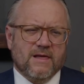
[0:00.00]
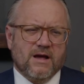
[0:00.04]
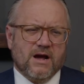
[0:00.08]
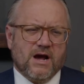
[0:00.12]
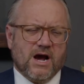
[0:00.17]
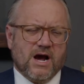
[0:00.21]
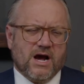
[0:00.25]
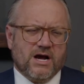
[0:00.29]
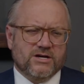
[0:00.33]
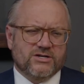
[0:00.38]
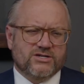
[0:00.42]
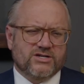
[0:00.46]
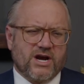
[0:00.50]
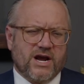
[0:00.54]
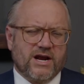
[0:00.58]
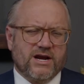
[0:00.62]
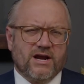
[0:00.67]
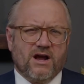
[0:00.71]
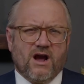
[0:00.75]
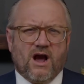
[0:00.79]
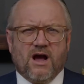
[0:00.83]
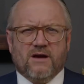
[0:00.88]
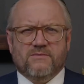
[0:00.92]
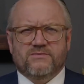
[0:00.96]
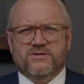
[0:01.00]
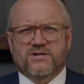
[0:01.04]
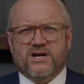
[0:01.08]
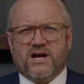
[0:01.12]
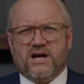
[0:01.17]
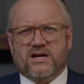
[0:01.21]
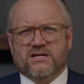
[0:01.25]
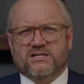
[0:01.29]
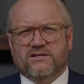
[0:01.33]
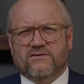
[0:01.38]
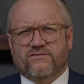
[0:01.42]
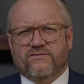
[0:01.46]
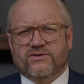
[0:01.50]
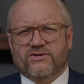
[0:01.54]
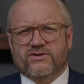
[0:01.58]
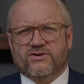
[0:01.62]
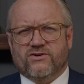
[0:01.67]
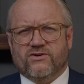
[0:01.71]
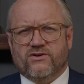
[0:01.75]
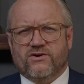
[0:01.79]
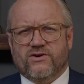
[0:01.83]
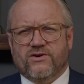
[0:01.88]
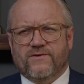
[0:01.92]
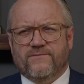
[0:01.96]
uh, shiny objects of
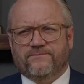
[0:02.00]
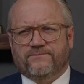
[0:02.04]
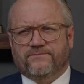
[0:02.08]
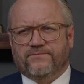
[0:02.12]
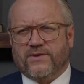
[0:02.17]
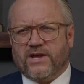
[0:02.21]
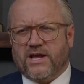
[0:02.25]
return.